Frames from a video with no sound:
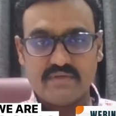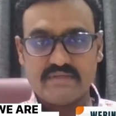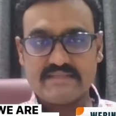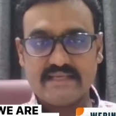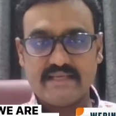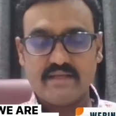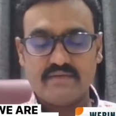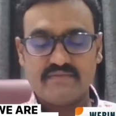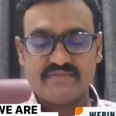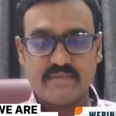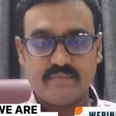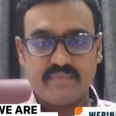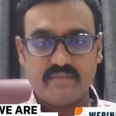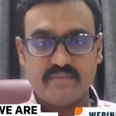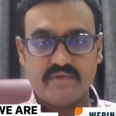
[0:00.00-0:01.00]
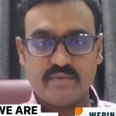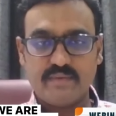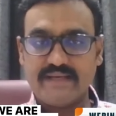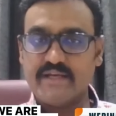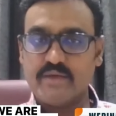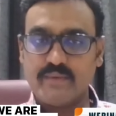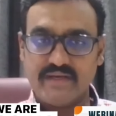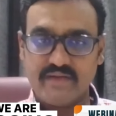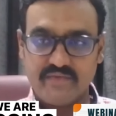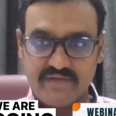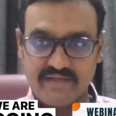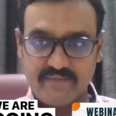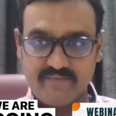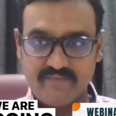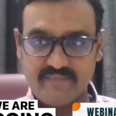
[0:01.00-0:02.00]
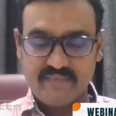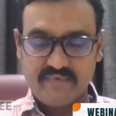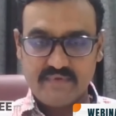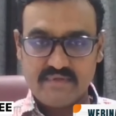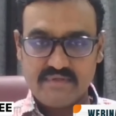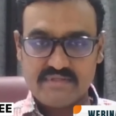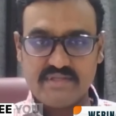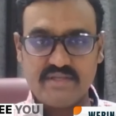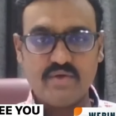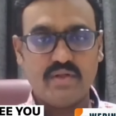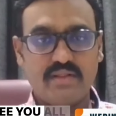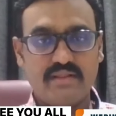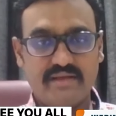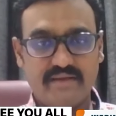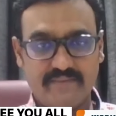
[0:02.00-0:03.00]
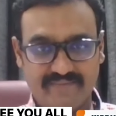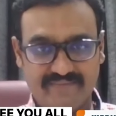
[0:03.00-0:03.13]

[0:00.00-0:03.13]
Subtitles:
on 2nd of September 2023. See you all there.